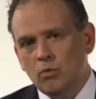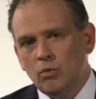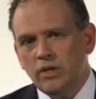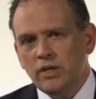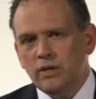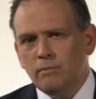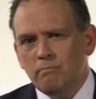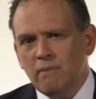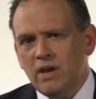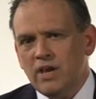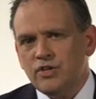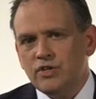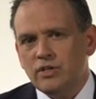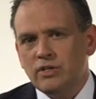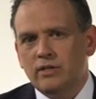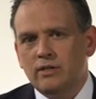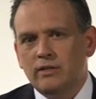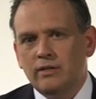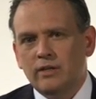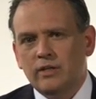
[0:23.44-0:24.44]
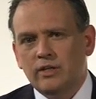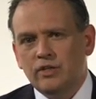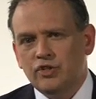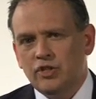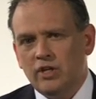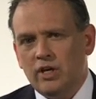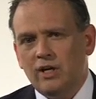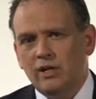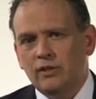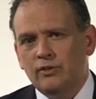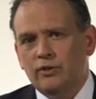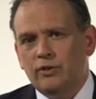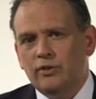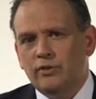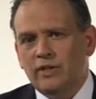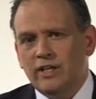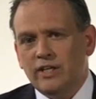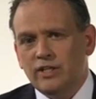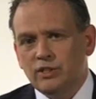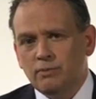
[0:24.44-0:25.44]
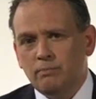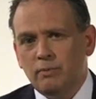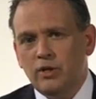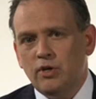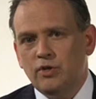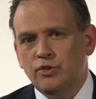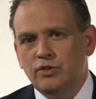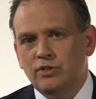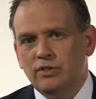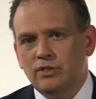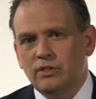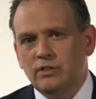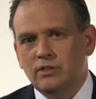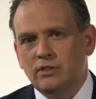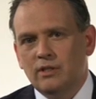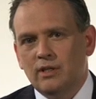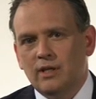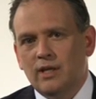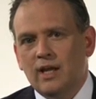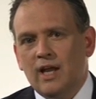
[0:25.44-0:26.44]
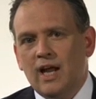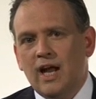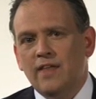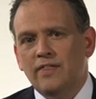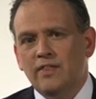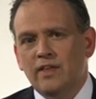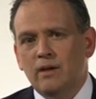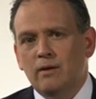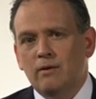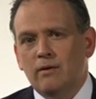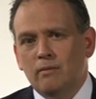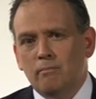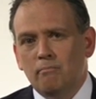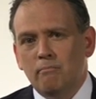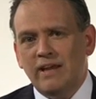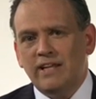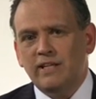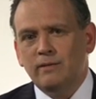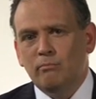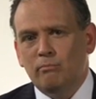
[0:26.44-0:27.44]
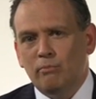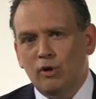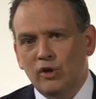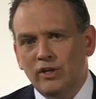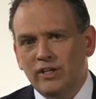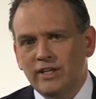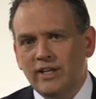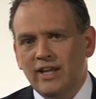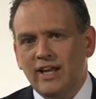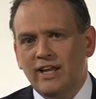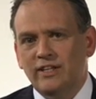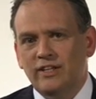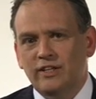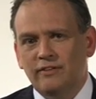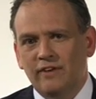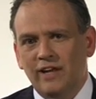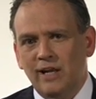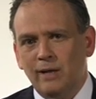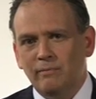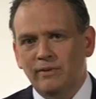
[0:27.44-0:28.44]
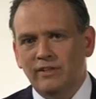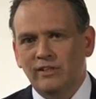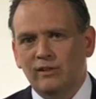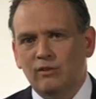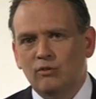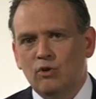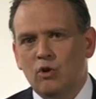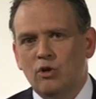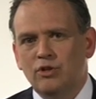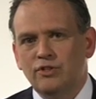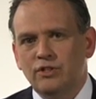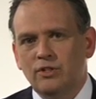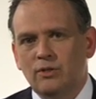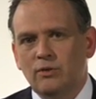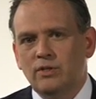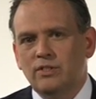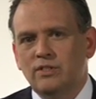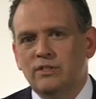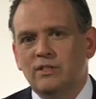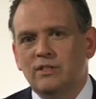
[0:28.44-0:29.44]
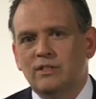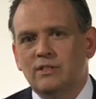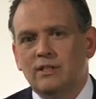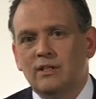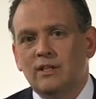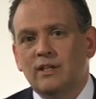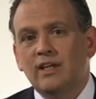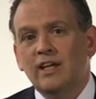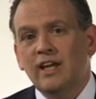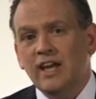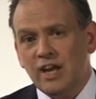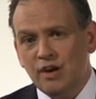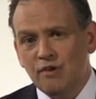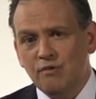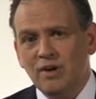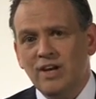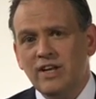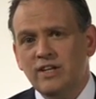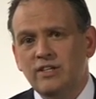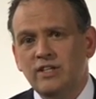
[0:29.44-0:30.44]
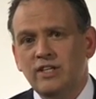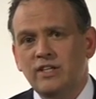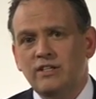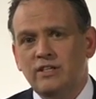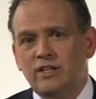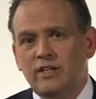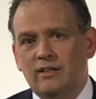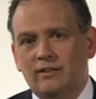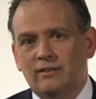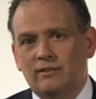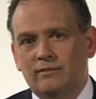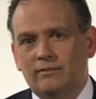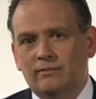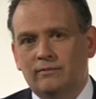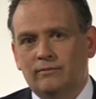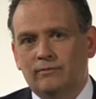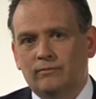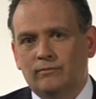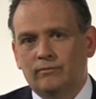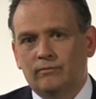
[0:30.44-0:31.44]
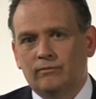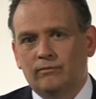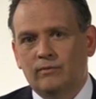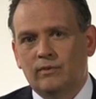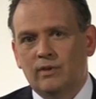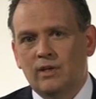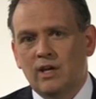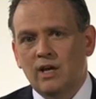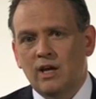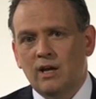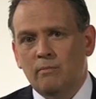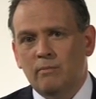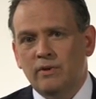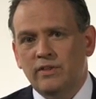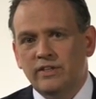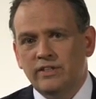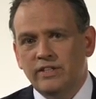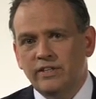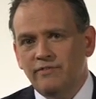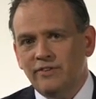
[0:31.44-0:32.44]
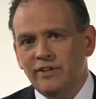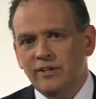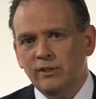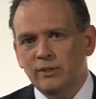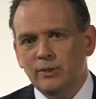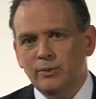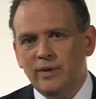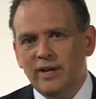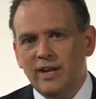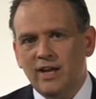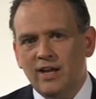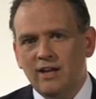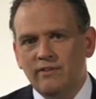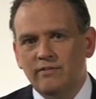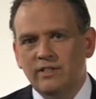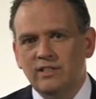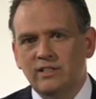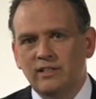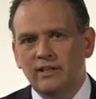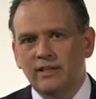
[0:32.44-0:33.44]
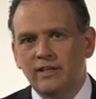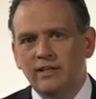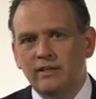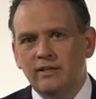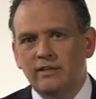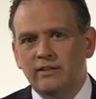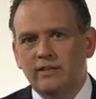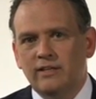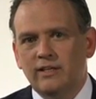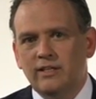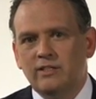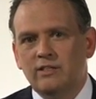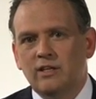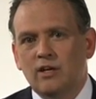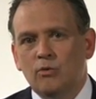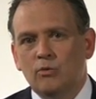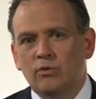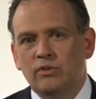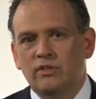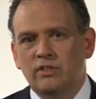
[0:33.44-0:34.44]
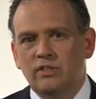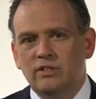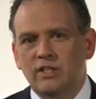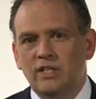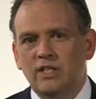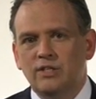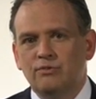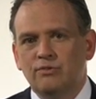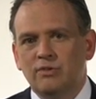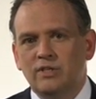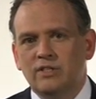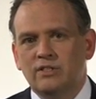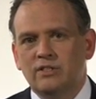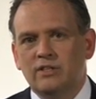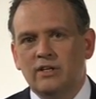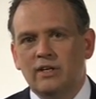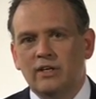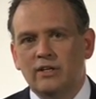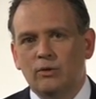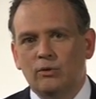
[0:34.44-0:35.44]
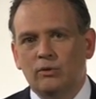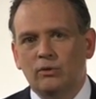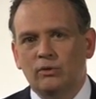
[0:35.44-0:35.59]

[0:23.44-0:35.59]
We can measure childhood exposures and the metabolic and developmental consequences in great detail, but the difficulty we have is linking these with disease risk in